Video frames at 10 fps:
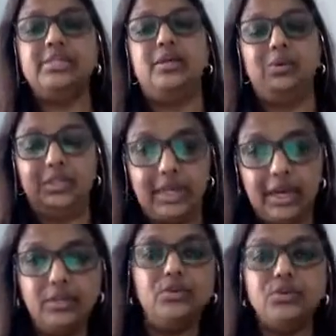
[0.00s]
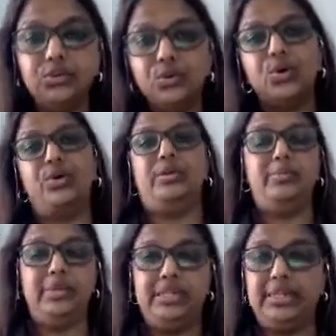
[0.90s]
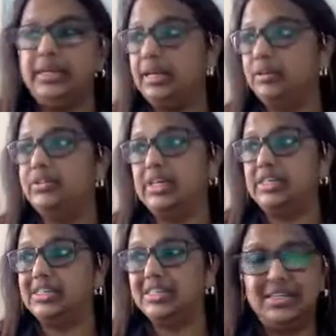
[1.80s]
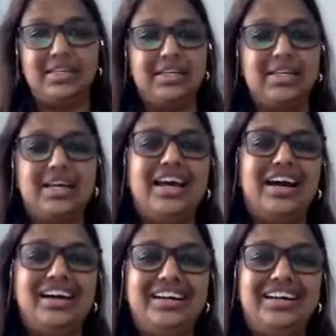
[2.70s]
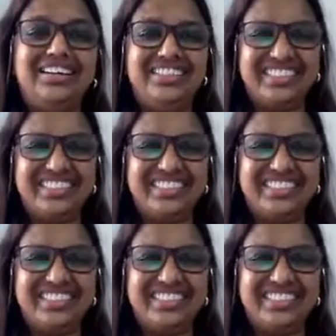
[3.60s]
they will tell you you look horrible in the yellow dress. Uh,